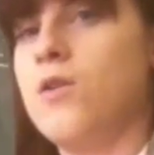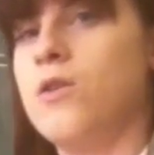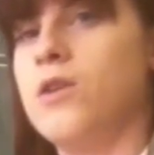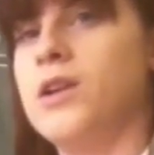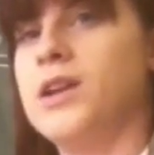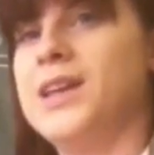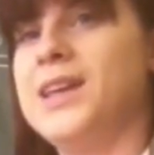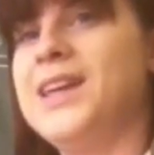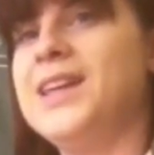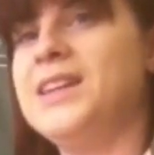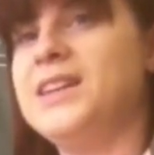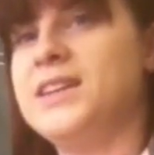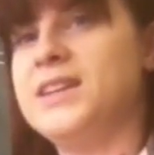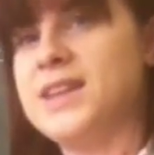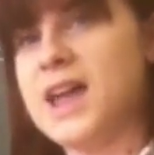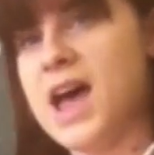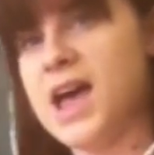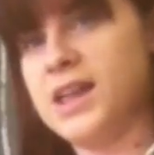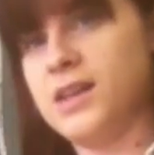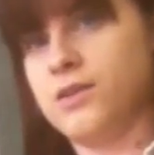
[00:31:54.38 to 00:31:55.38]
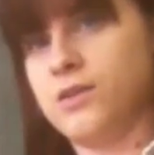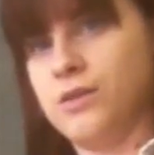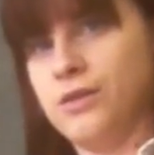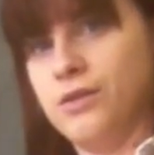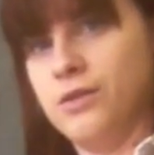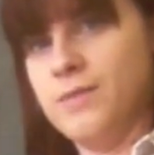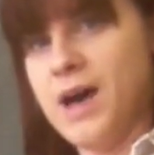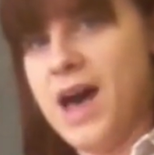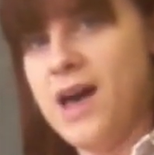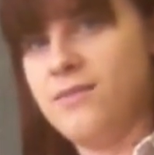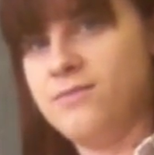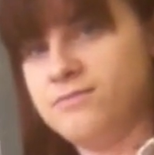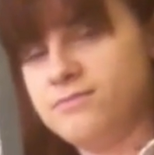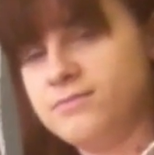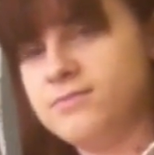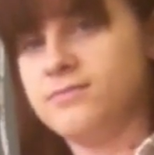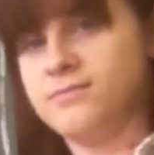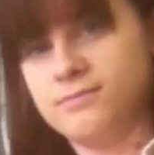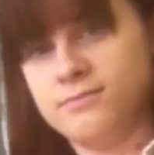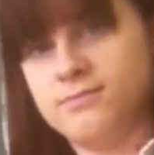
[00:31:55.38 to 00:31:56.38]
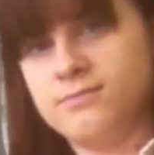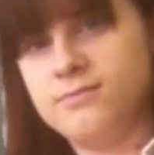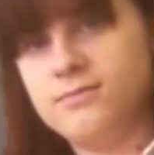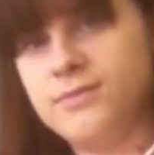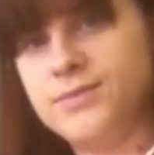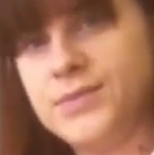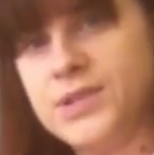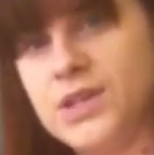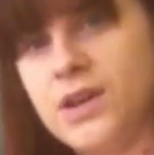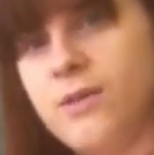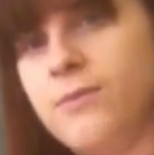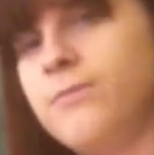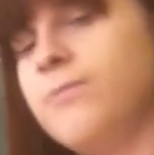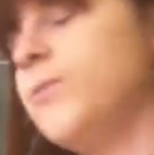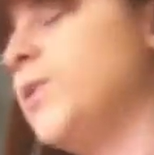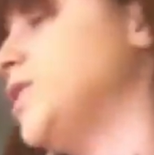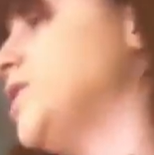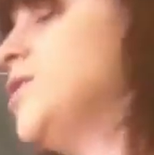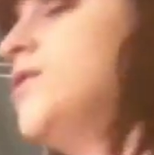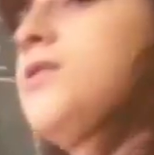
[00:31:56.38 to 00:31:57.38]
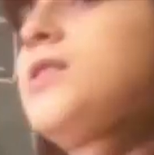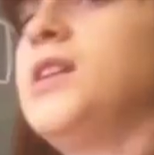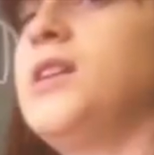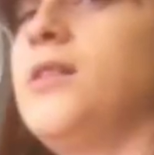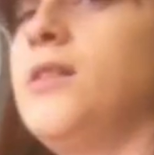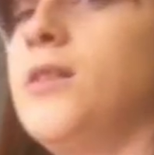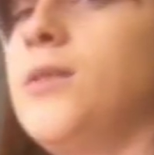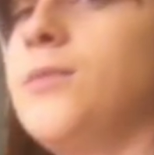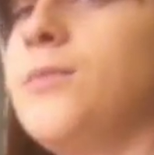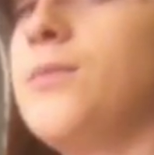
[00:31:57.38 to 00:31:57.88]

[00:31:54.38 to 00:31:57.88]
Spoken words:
or ittai kuruma? So, what do you think?